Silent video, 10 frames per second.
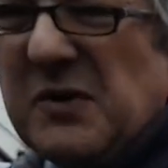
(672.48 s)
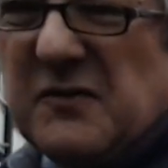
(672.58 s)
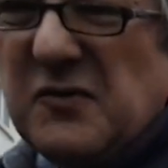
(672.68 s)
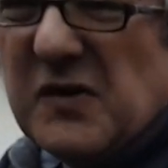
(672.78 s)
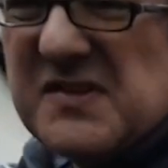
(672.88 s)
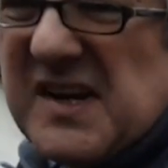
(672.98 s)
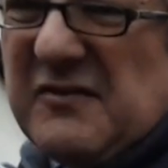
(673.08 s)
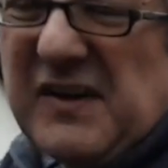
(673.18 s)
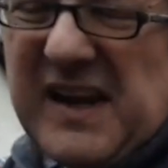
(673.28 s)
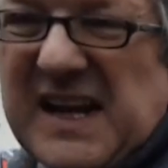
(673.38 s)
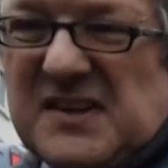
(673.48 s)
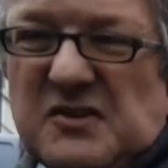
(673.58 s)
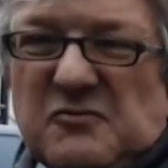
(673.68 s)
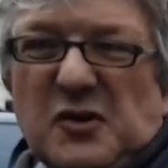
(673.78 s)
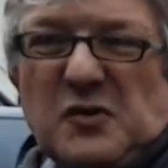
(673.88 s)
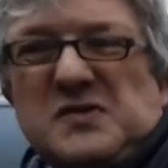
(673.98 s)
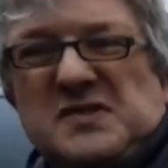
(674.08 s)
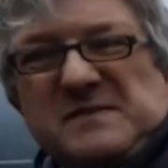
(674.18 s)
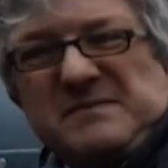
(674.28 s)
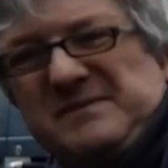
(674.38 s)
when you've got suffocating
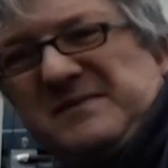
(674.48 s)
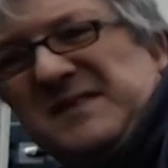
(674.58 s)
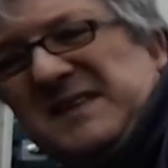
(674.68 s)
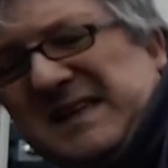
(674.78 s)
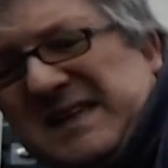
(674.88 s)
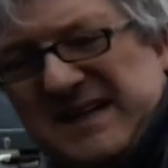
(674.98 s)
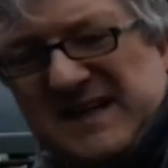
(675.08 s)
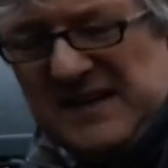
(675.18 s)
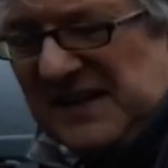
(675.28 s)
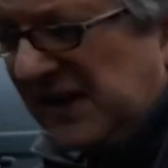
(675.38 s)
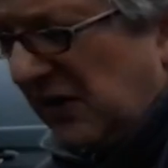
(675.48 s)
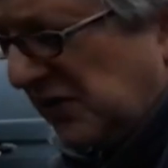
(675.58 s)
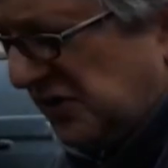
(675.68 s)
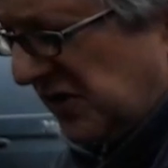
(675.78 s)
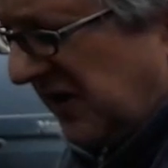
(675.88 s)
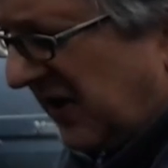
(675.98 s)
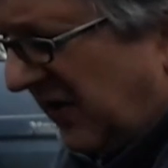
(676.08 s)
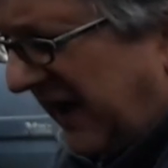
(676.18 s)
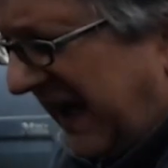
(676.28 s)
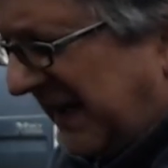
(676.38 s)
roots and the oxygen
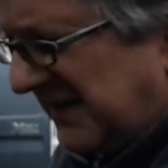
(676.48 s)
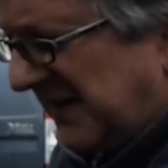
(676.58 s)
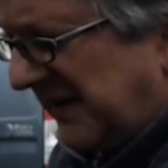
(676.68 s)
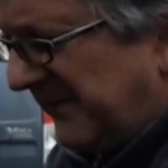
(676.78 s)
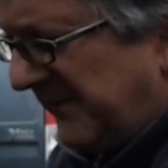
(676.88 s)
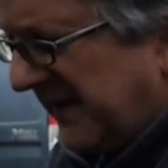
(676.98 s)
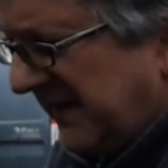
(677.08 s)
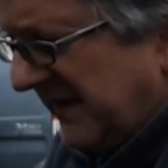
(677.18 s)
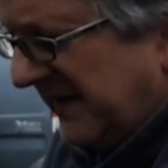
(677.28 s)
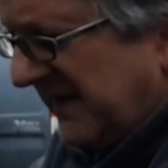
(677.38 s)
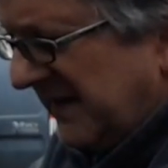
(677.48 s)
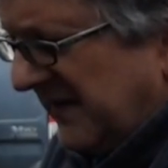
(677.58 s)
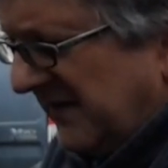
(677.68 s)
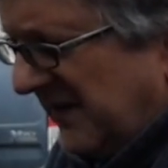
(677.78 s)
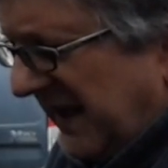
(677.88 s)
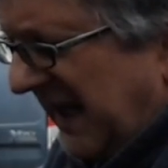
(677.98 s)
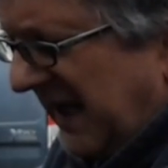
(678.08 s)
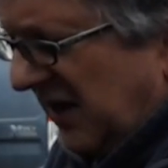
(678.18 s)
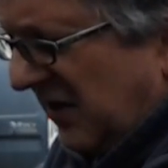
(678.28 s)
can't get into them, they get